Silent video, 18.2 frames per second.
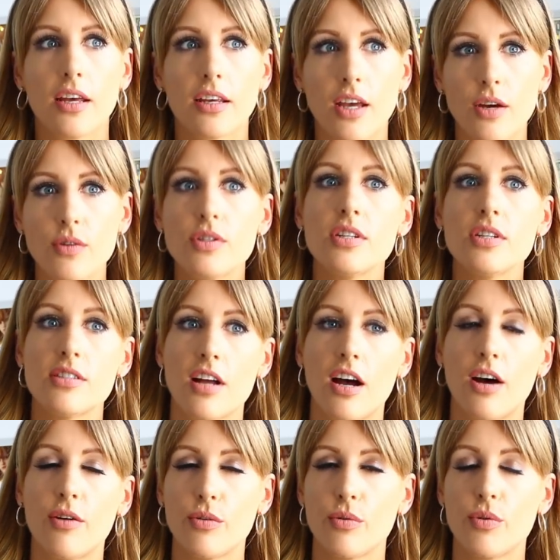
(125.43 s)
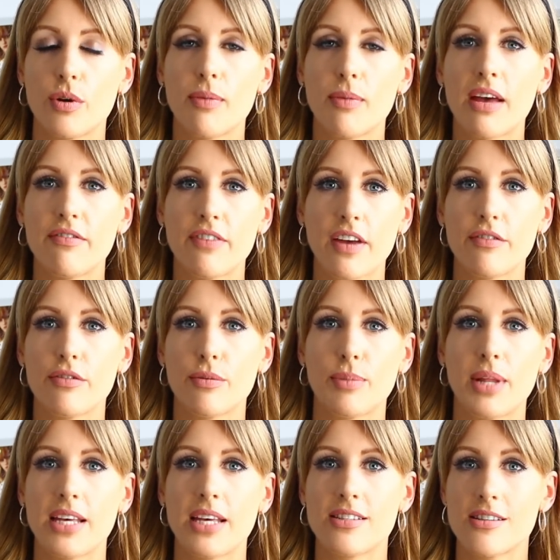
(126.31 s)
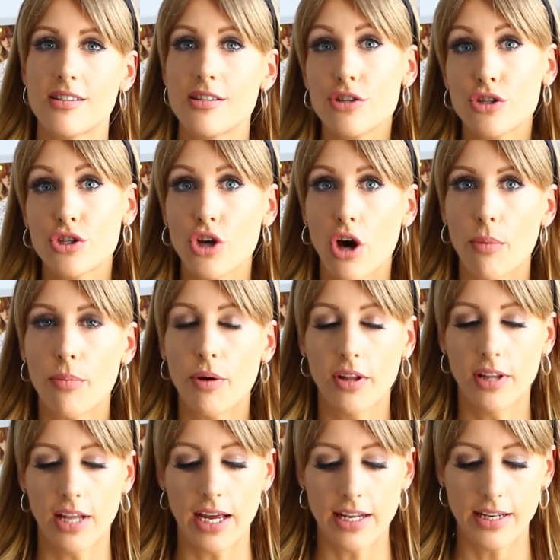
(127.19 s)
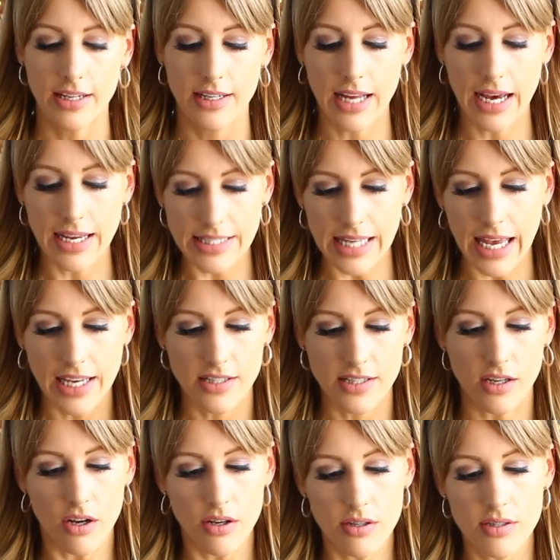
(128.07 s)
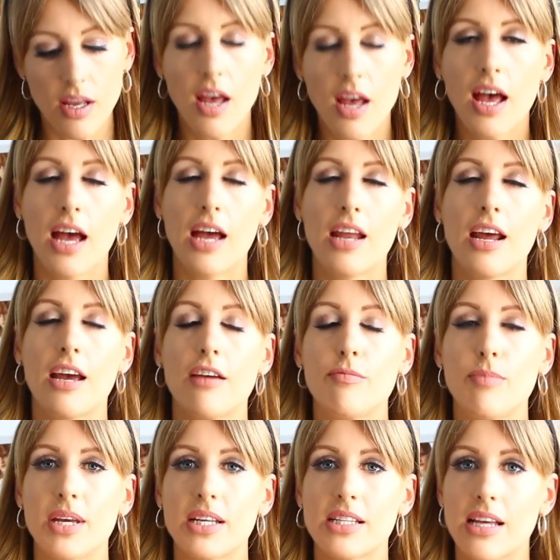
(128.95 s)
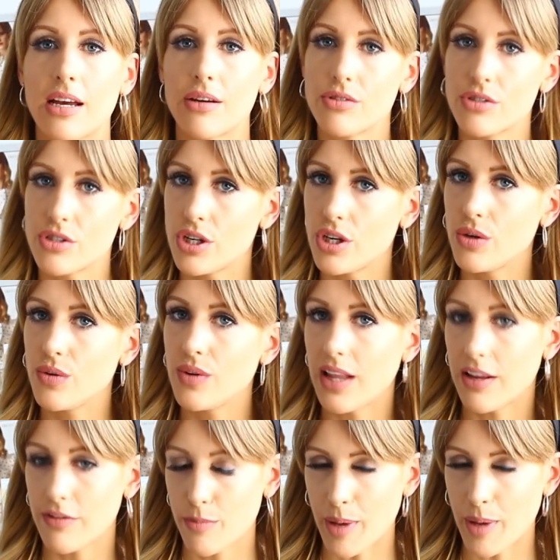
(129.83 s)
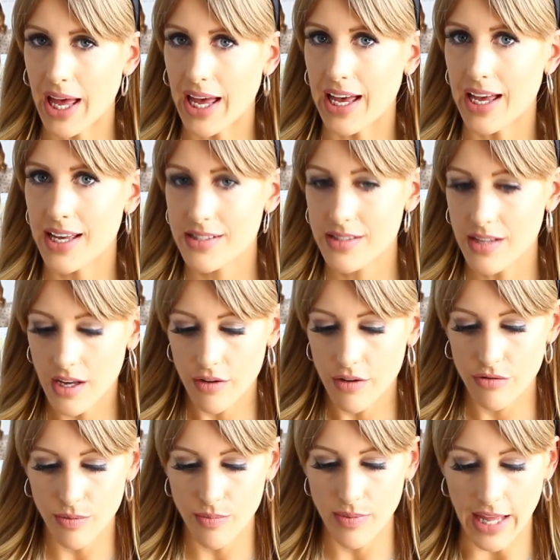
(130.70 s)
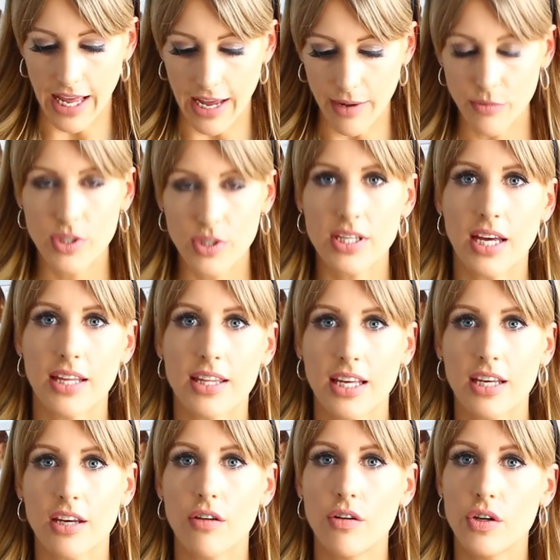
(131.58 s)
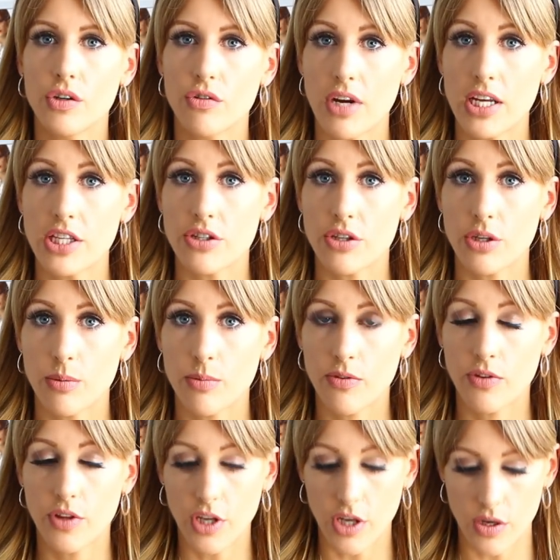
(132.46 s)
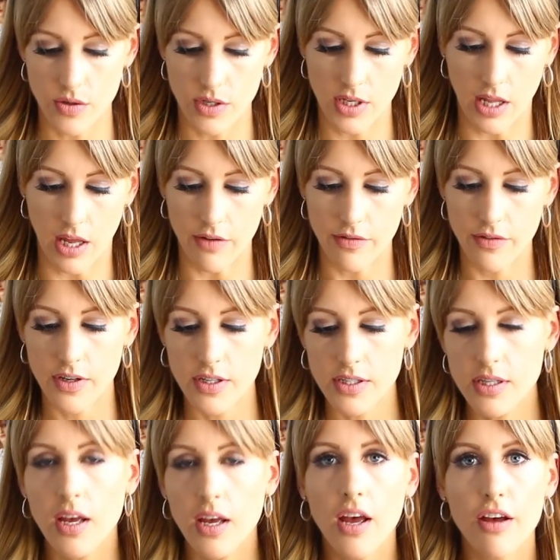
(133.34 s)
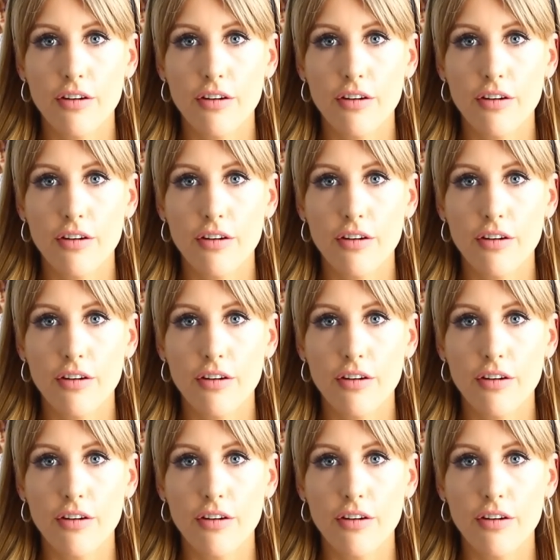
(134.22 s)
Going to start with one of my favourite places to shop online, and that is ASOS. And I've picked out two leather pairs from them, which I think are a great dupe for the Gucci loafers.